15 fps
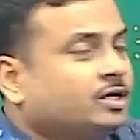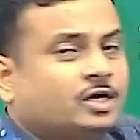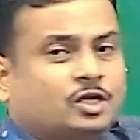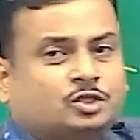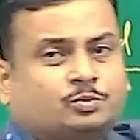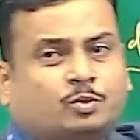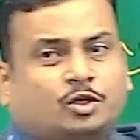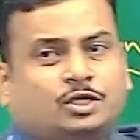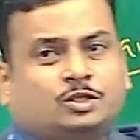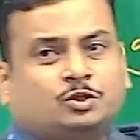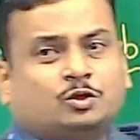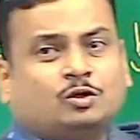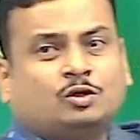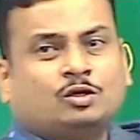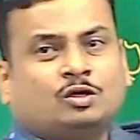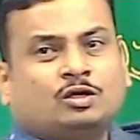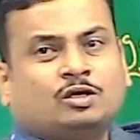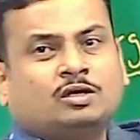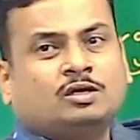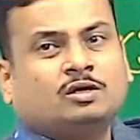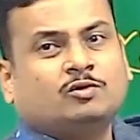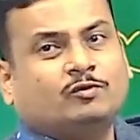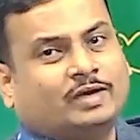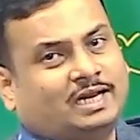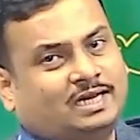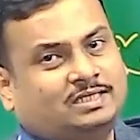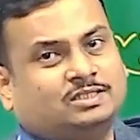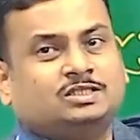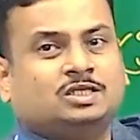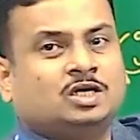corresponding to
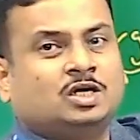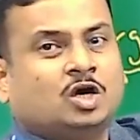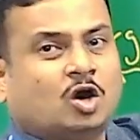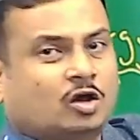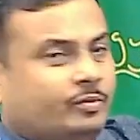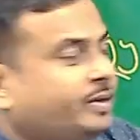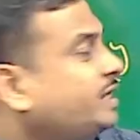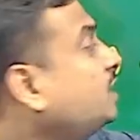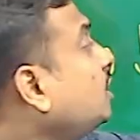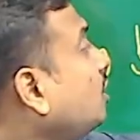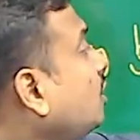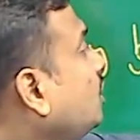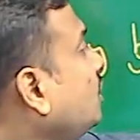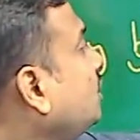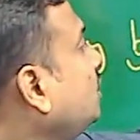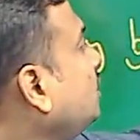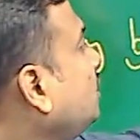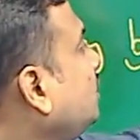valence orbit or